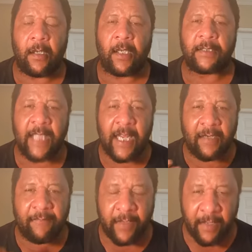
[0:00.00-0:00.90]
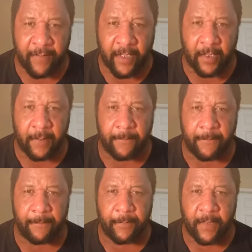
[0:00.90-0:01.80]
a state of living.
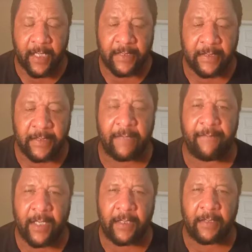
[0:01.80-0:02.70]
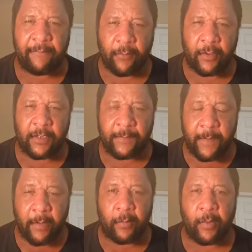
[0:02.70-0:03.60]
It's living in the fruit of the
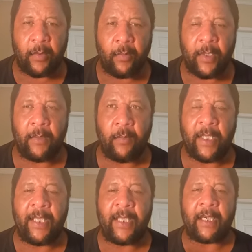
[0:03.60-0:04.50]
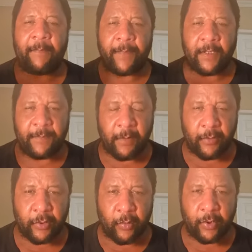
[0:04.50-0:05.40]
spirit. We, we, we get up in
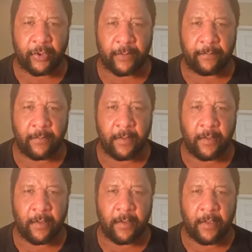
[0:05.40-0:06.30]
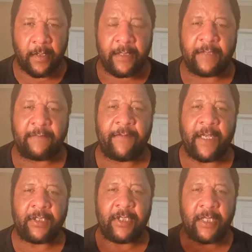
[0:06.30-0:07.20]
spiritual worship. This
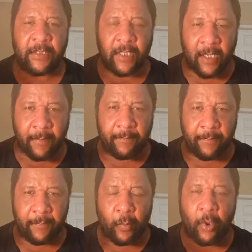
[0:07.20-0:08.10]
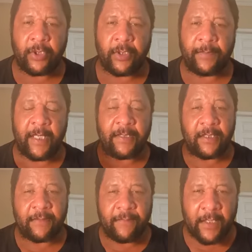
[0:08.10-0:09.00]
flesh gets up. Worship takes
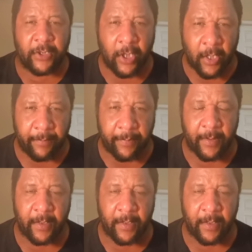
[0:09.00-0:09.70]
this flesh up